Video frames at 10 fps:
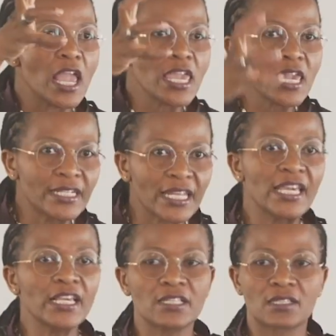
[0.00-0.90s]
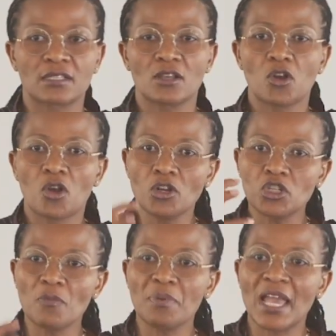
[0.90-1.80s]
It is going
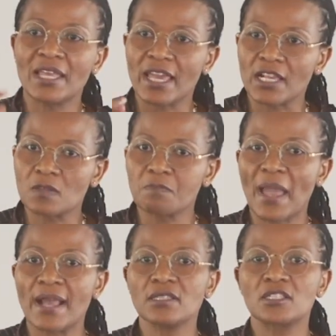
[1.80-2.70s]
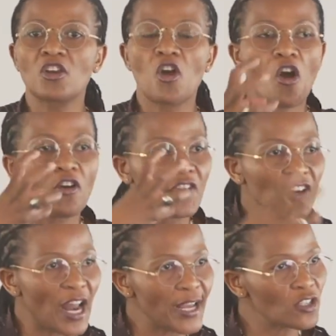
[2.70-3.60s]
to be at the expense of the
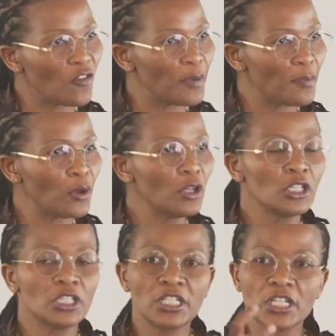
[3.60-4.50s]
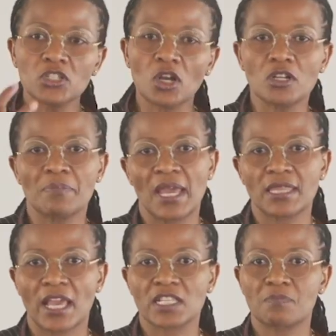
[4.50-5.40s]
rights of people. It is going to be
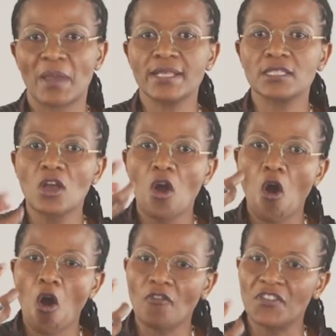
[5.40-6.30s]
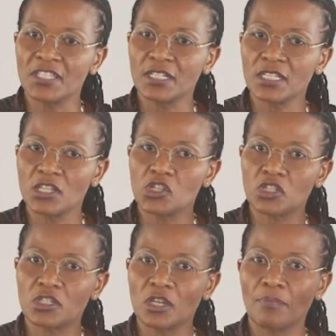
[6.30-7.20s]
at the expense of the
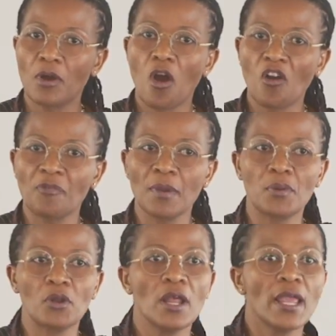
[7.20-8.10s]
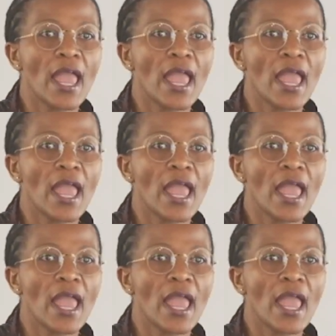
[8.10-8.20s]
citizenship of people.